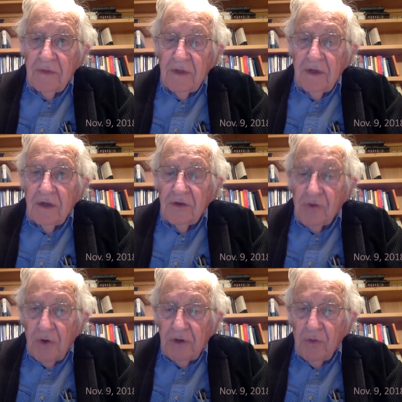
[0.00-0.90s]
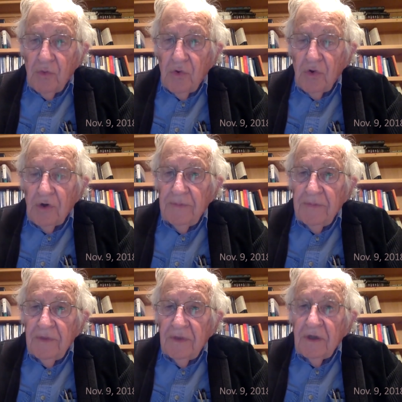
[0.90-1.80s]
During the war,
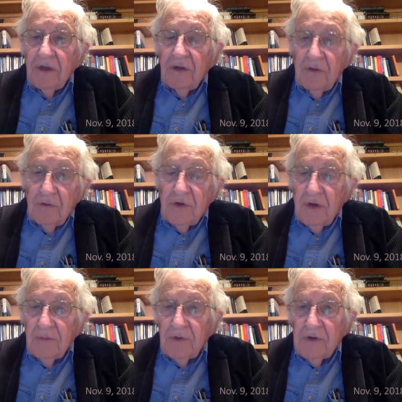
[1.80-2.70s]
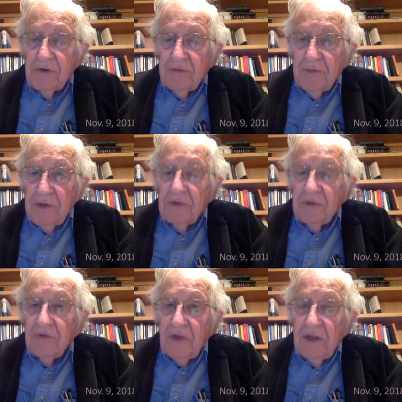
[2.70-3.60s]
huge numbers of people
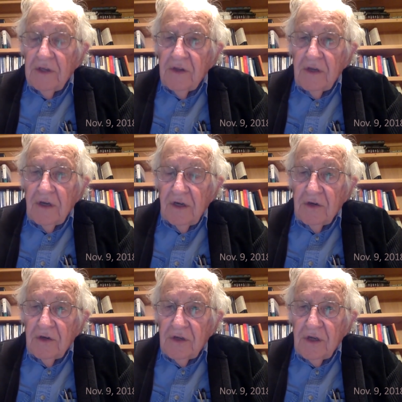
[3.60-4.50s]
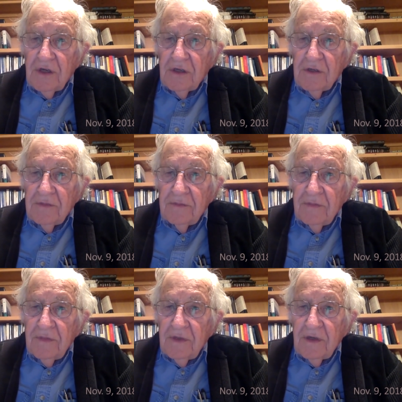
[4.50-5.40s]
fled to the United States.
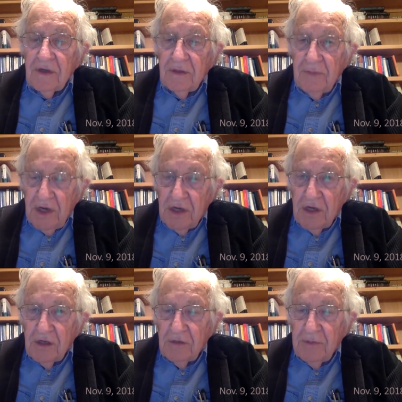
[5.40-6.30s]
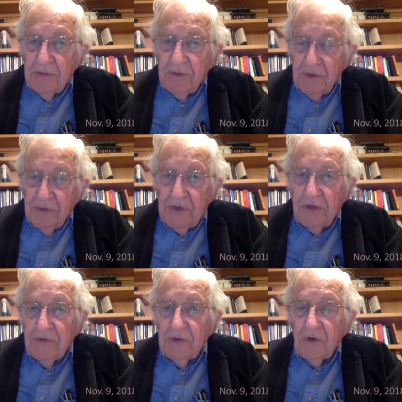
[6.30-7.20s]
Many young people,
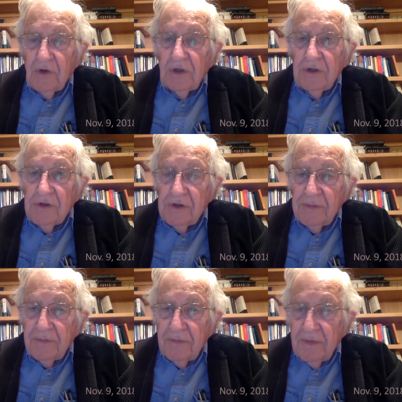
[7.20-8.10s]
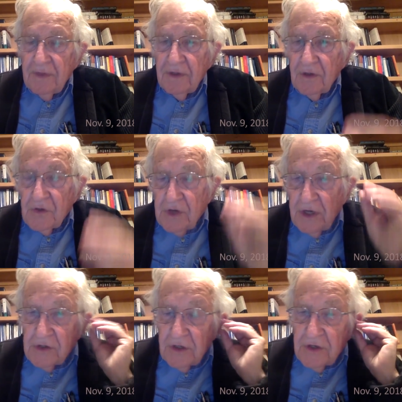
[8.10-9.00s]
Salvadorans and Los
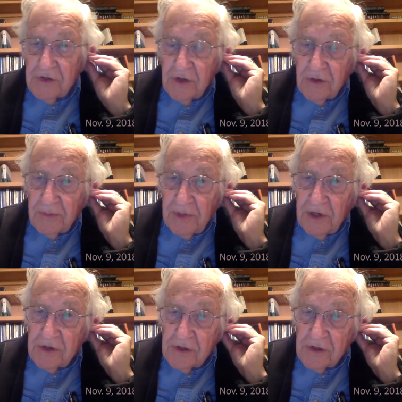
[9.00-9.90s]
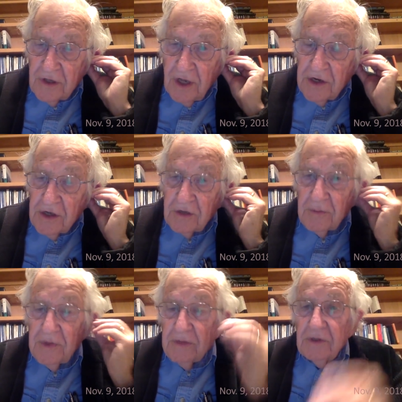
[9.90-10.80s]
Angeles and other places, a lot of young
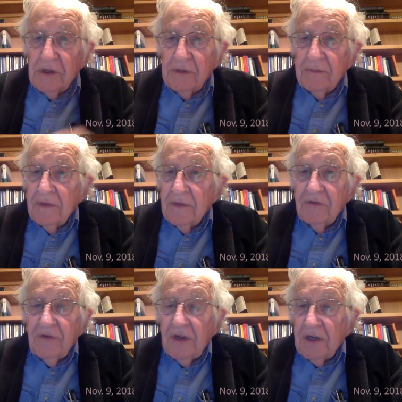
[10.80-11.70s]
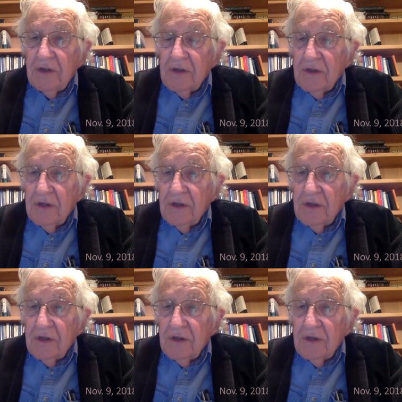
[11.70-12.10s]
people fell into the